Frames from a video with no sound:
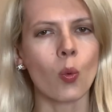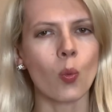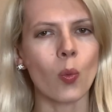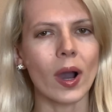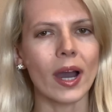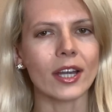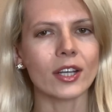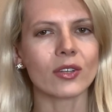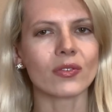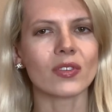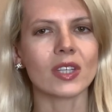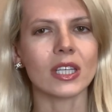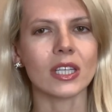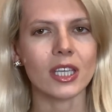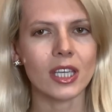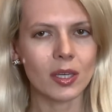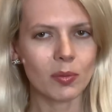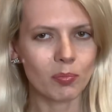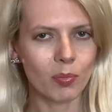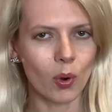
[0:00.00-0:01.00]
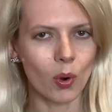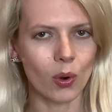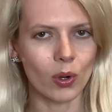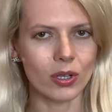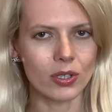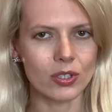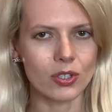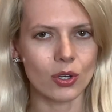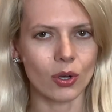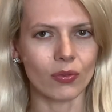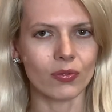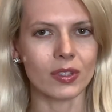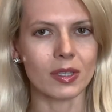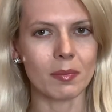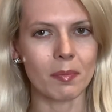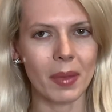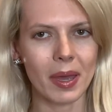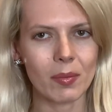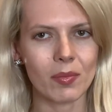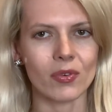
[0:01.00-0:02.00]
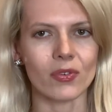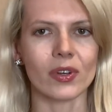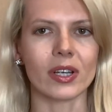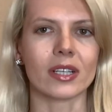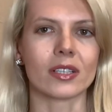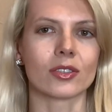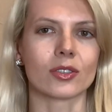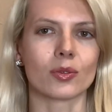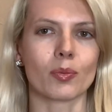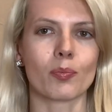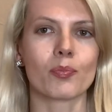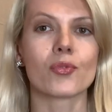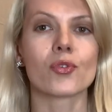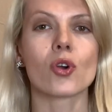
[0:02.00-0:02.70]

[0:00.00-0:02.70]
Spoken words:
One of the key points of the memorandum